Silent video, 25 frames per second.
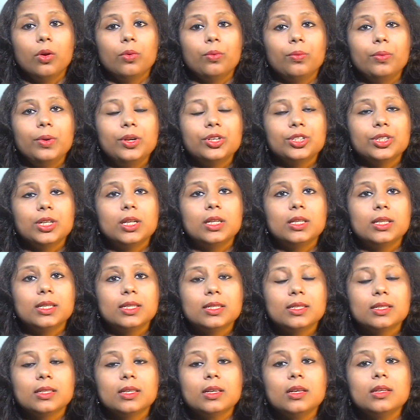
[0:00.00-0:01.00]
we shall
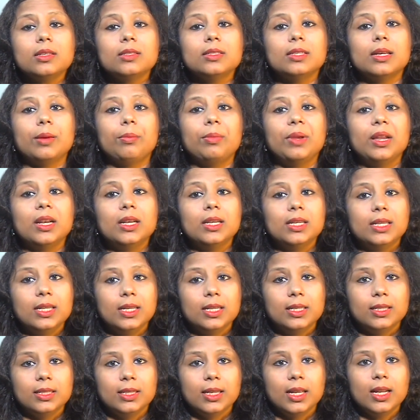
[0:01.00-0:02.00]
discuss them in
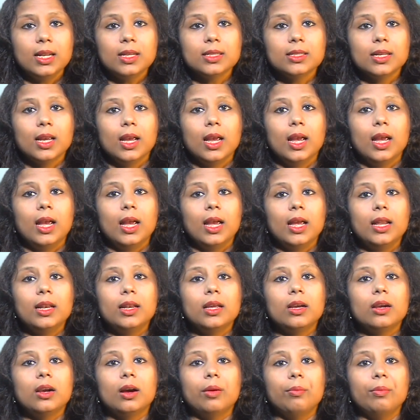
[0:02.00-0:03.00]
details in
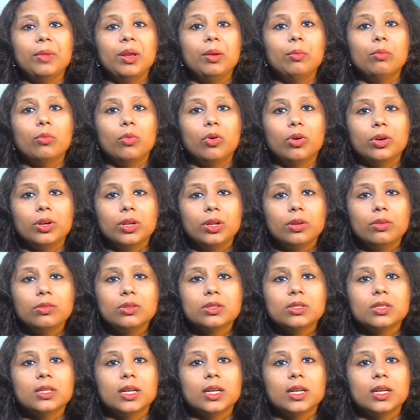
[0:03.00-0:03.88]
the coming modules,